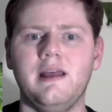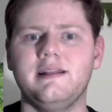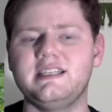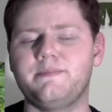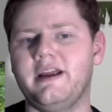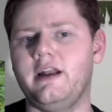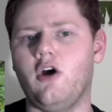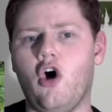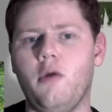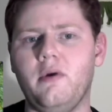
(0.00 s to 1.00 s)
This breed
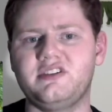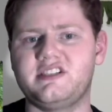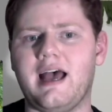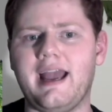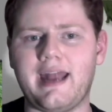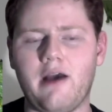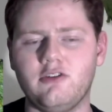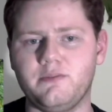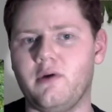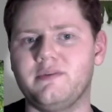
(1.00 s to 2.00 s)
almost died out,
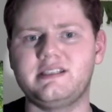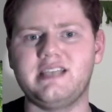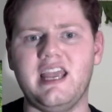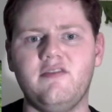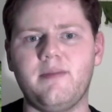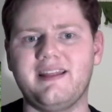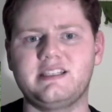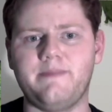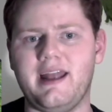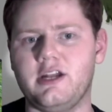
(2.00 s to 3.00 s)
but was saved by the
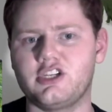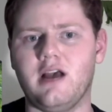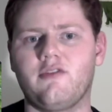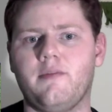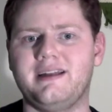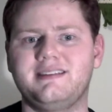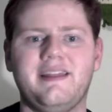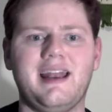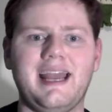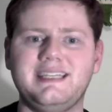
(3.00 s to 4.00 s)
Spanish government in the
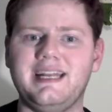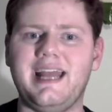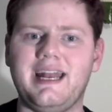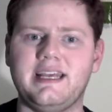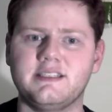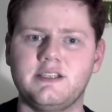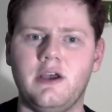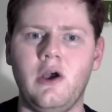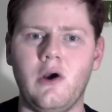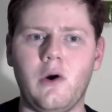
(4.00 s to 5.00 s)
1980s,
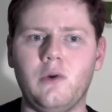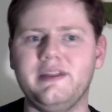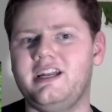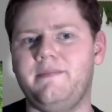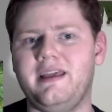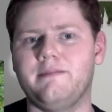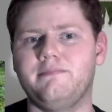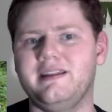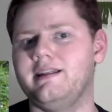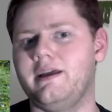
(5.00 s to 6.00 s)
only to be
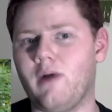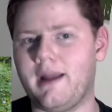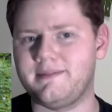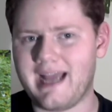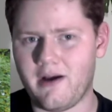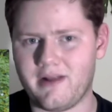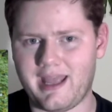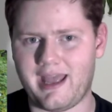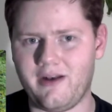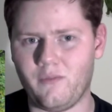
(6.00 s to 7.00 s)
completely wiped out
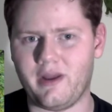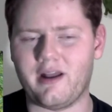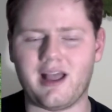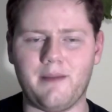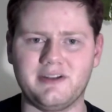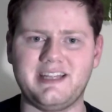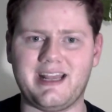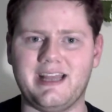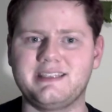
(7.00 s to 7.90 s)
again when, a couple decades